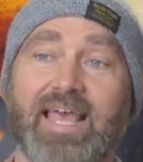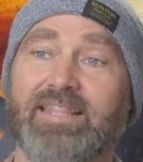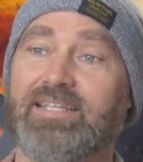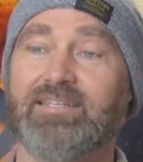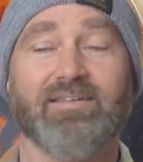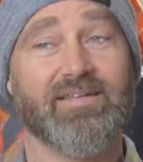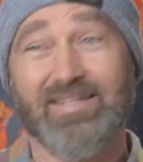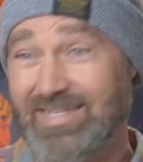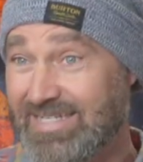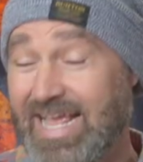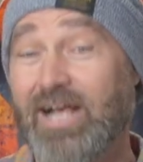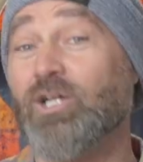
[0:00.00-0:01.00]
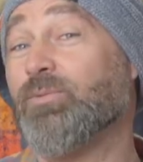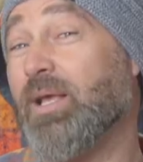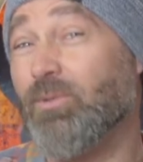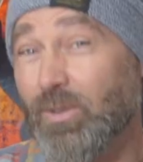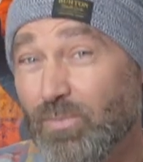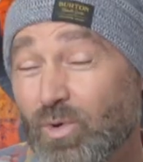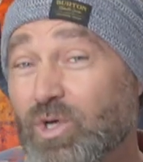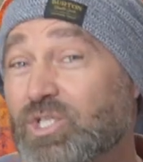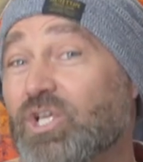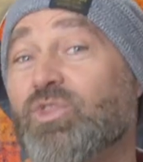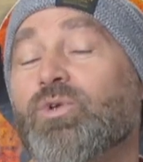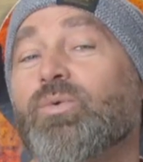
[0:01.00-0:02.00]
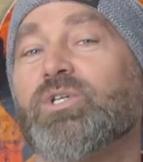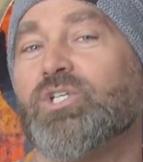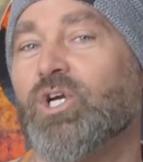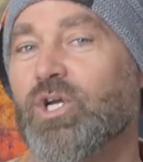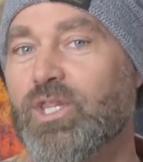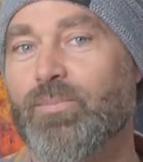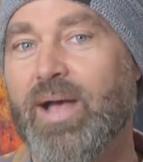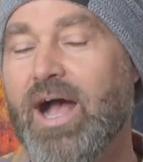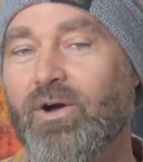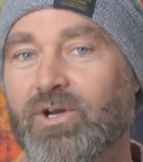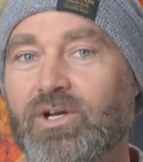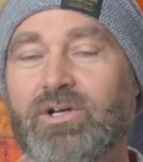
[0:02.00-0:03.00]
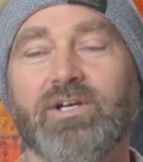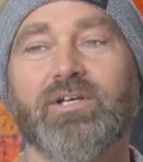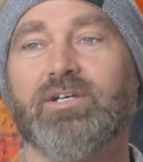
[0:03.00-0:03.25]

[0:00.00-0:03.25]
and the tail to be able to push it through a turn in the powder,